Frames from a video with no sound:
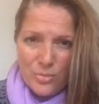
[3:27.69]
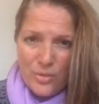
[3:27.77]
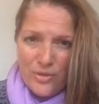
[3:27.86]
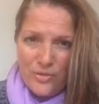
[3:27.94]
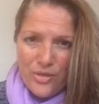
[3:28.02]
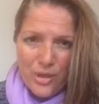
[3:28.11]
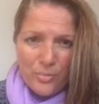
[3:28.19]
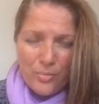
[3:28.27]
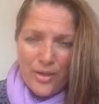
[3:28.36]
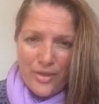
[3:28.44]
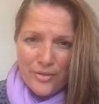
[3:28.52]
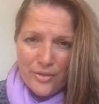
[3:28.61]
whether they're
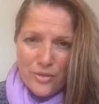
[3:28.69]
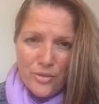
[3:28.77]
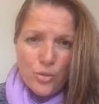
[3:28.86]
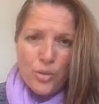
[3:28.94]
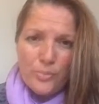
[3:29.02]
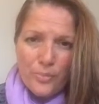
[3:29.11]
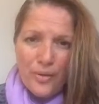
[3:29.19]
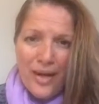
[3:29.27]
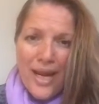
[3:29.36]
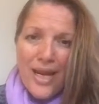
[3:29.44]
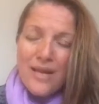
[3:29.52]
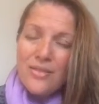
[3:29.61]
predators or prey.